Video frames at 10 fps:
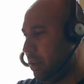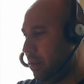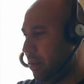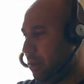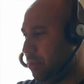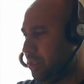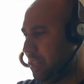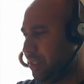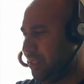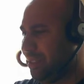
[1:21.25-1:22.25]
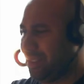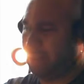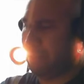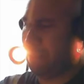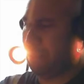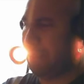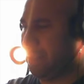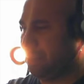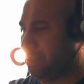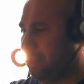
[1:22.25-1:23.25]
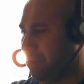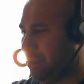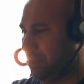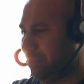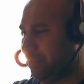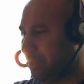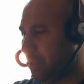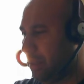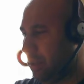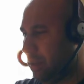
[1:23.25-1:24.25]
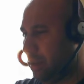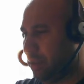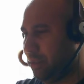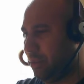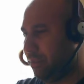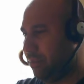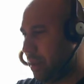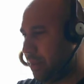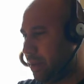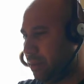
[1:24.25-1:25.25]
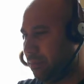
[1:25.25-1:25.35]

which actually didn't come out that bad. So I don't know. Maybe